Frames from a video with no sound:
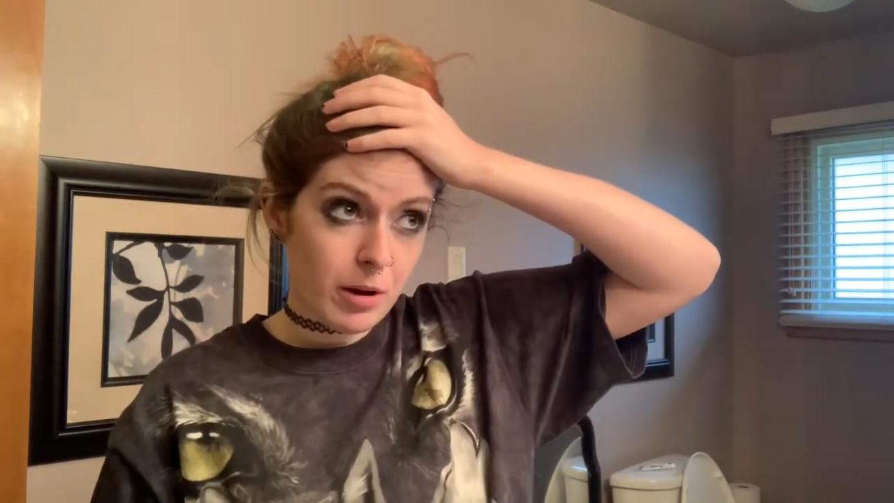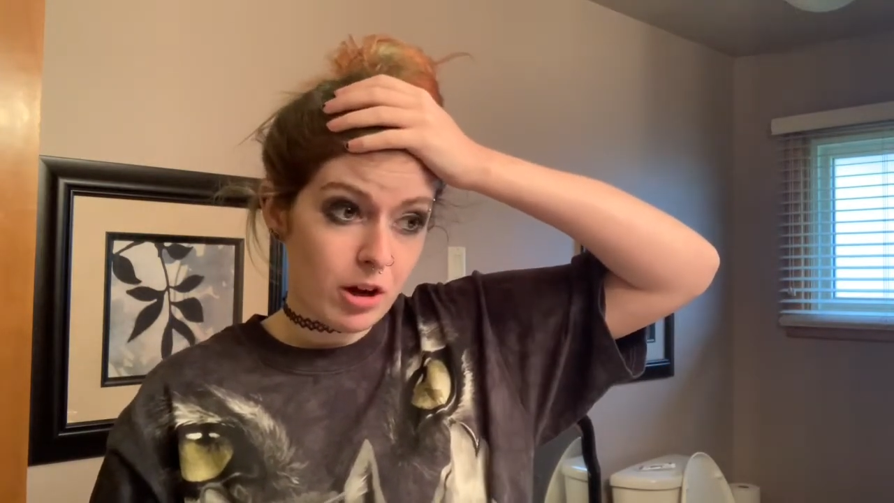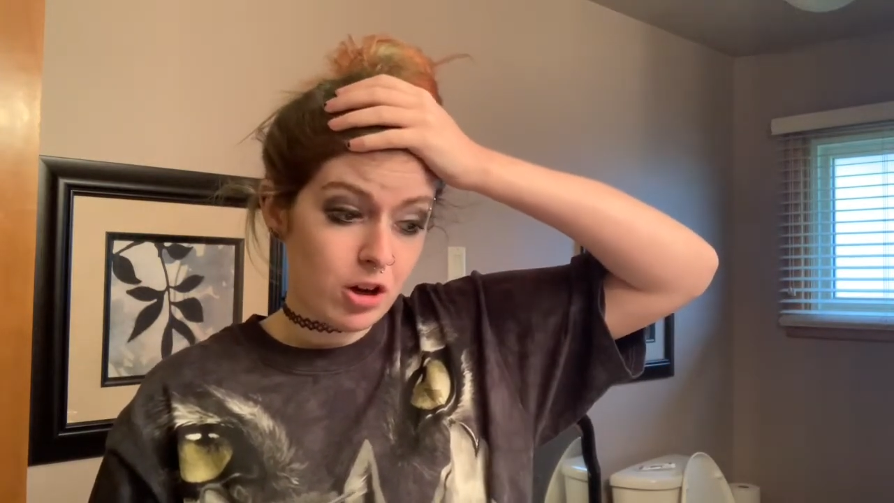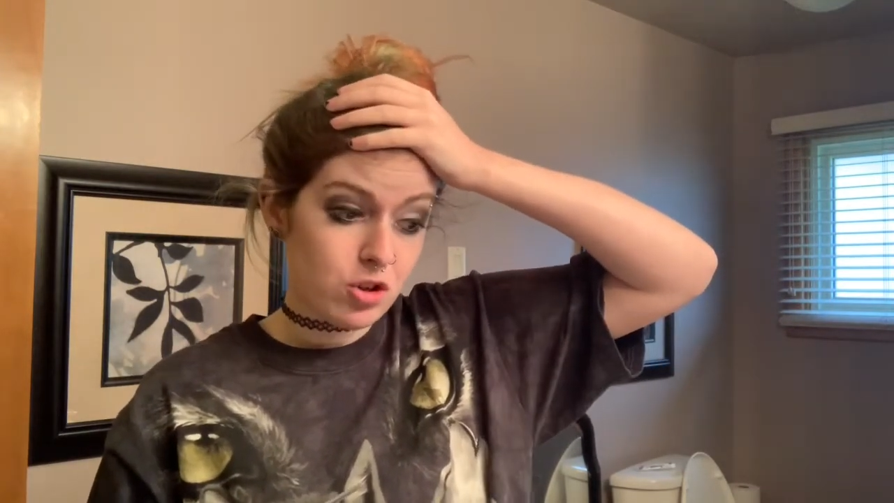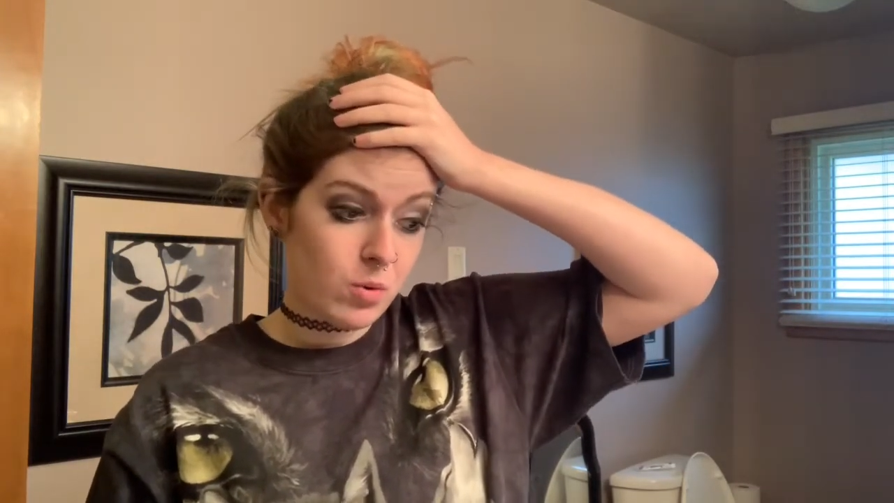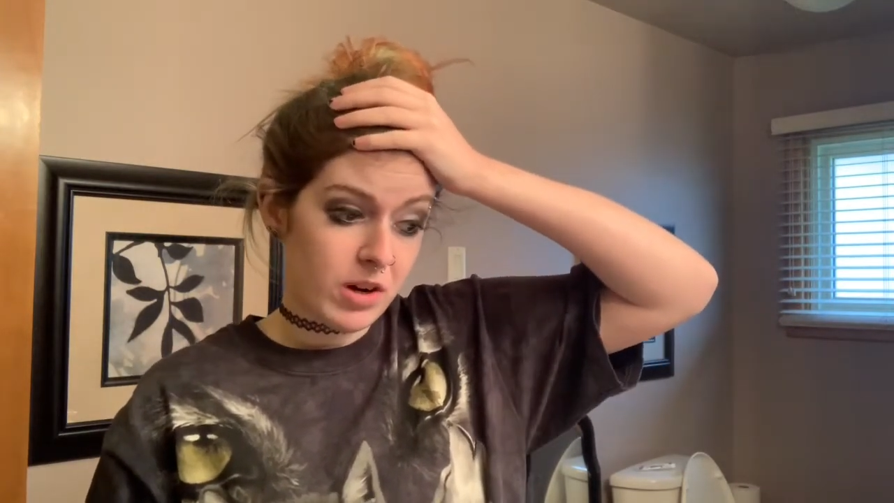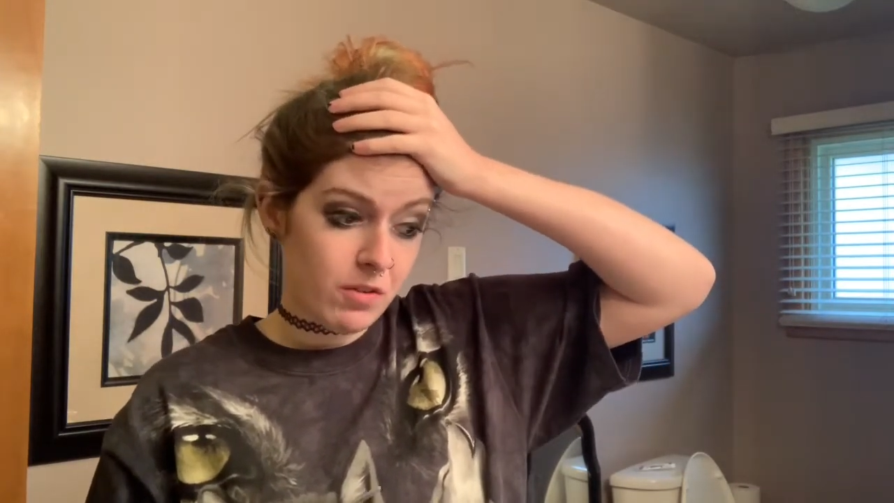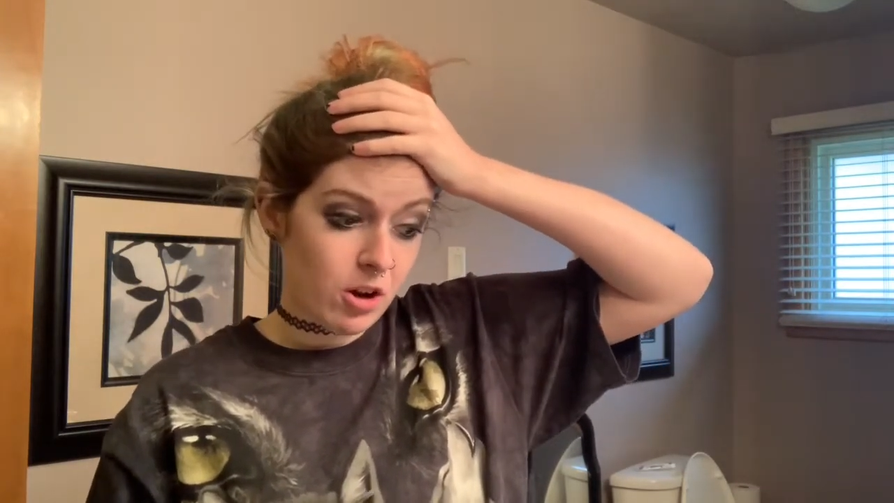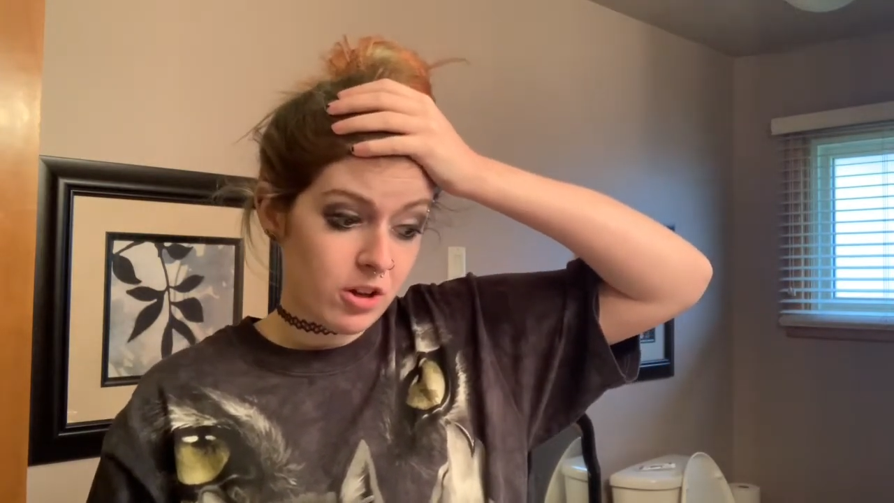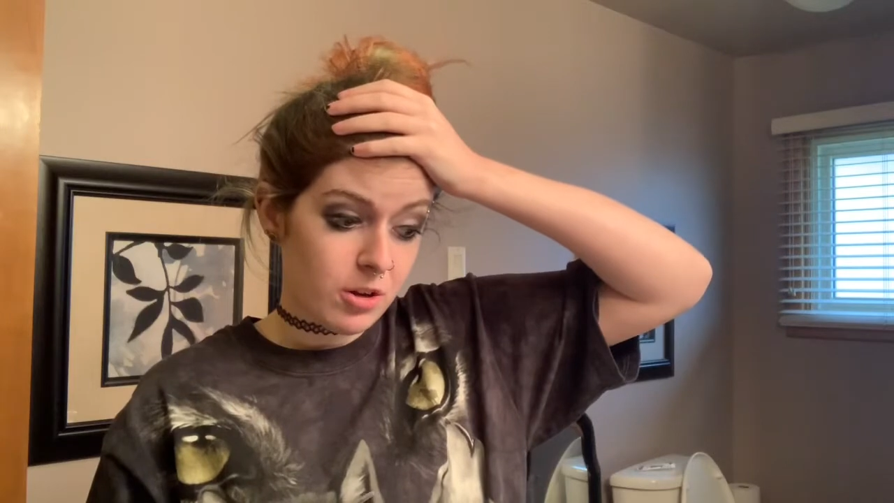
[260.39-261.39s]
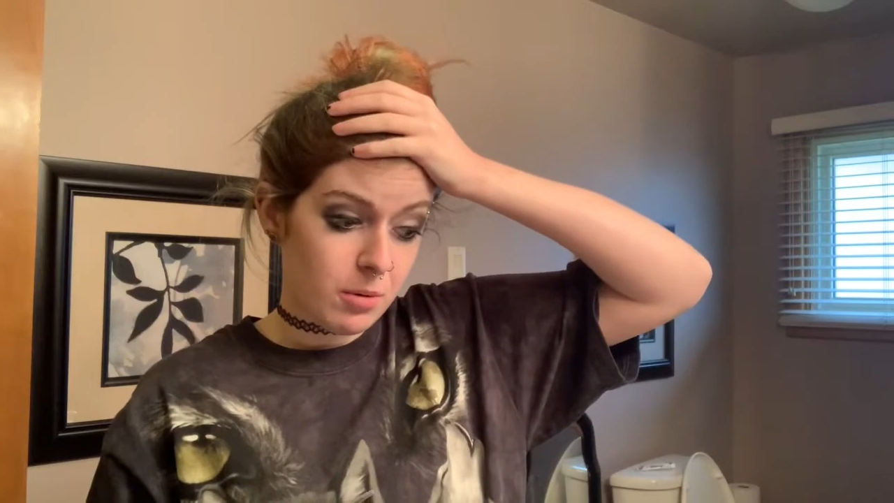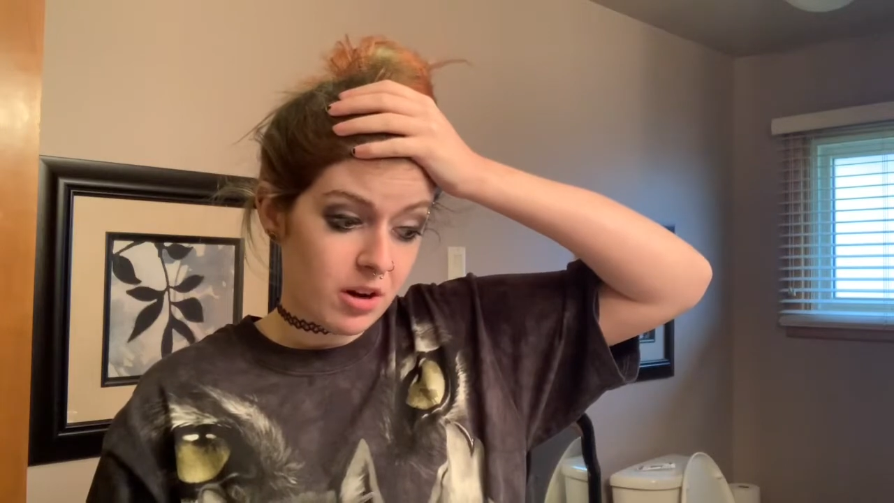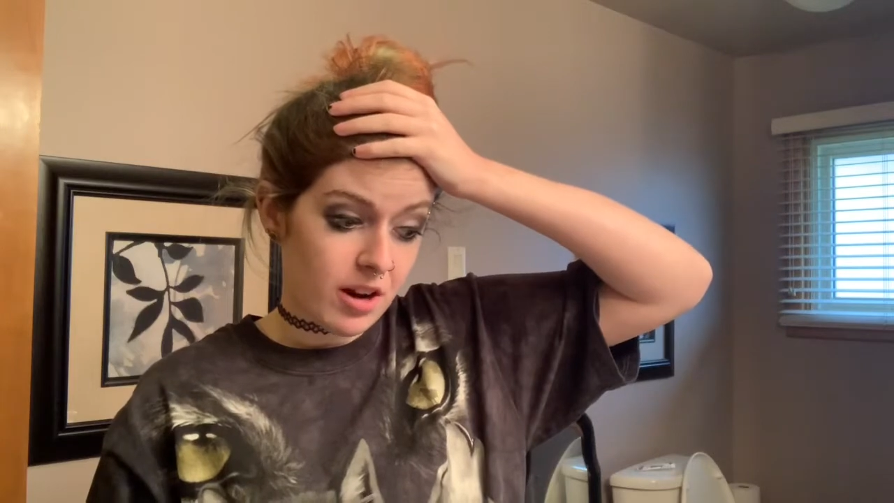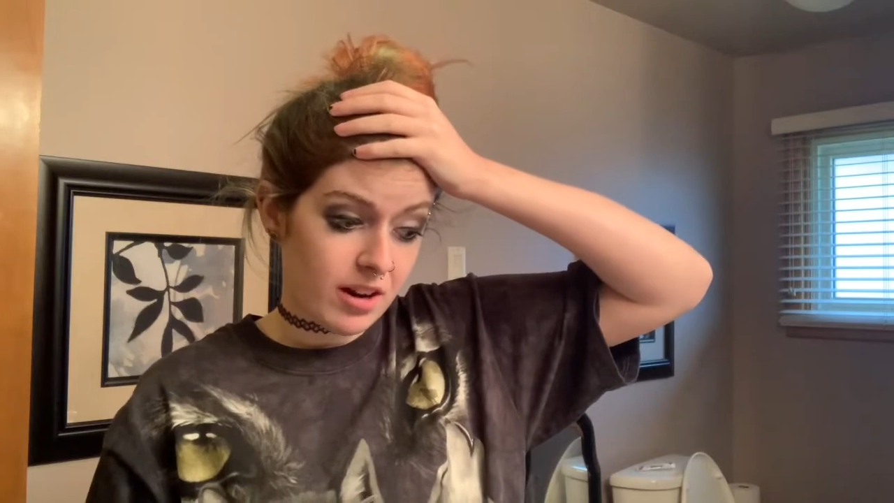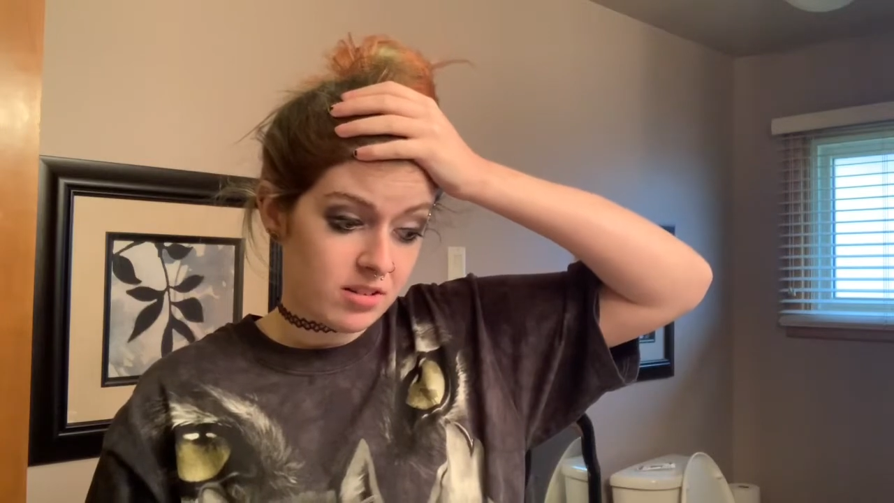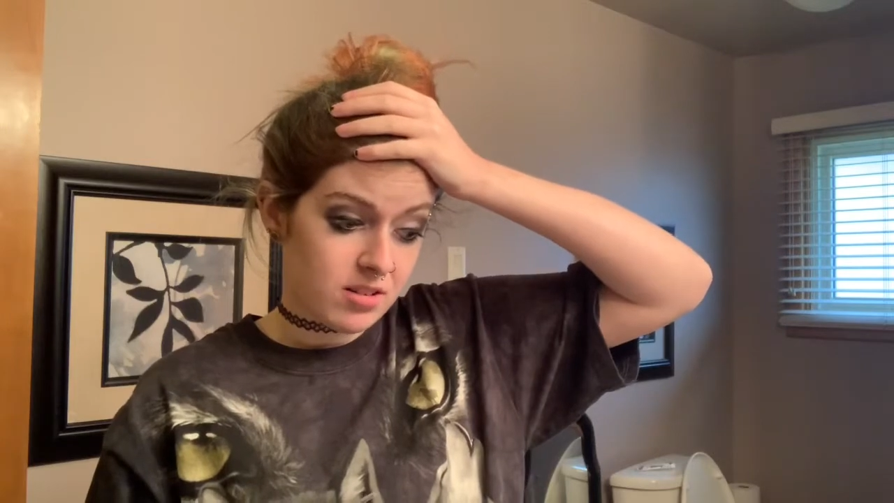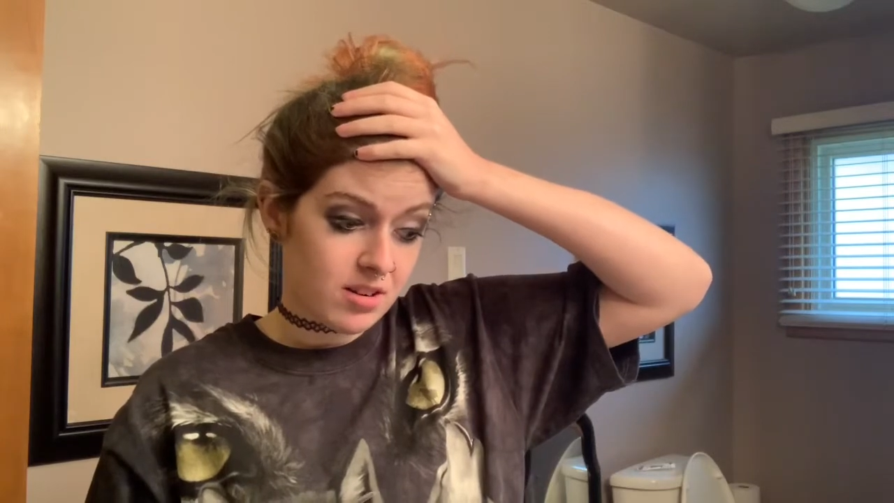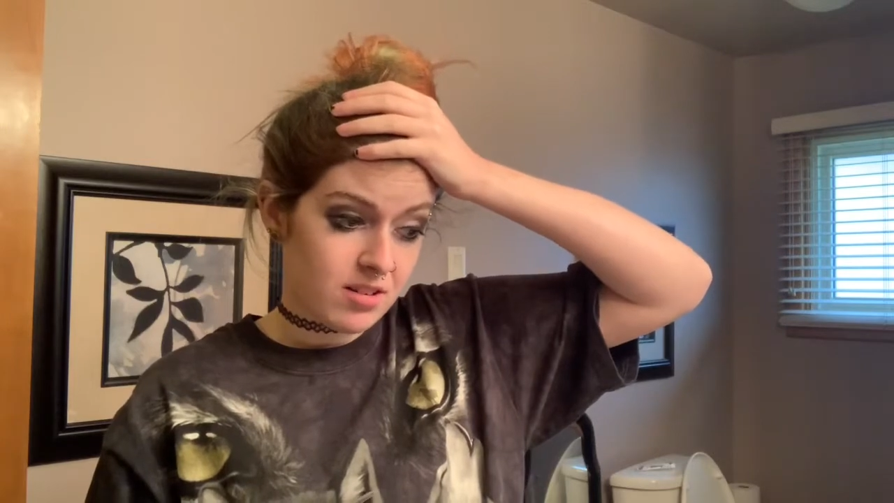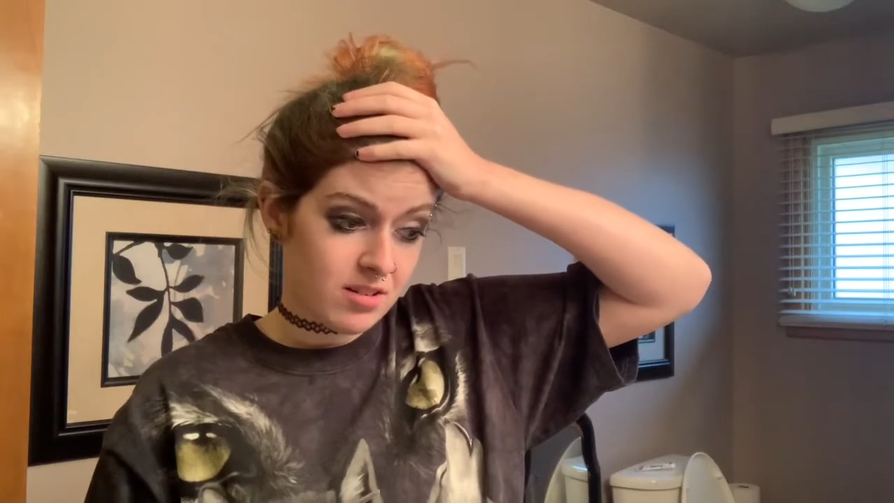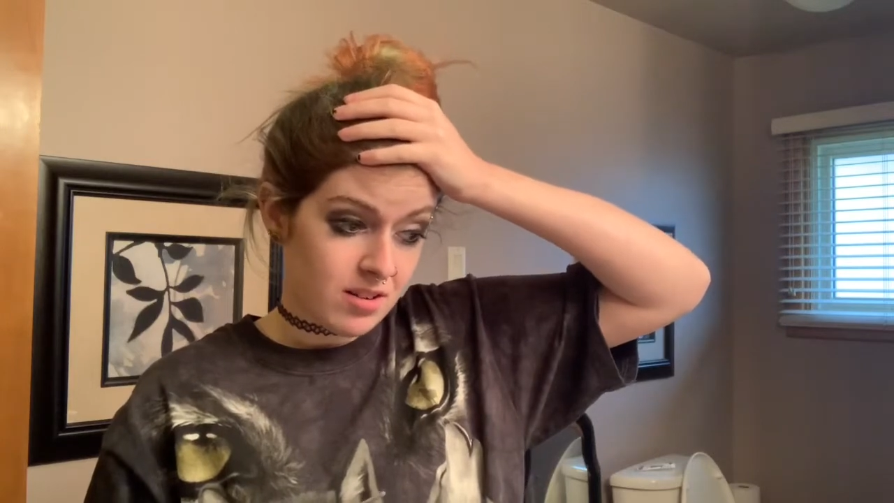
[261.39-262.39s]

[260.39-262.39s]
I got 20 volume on accident.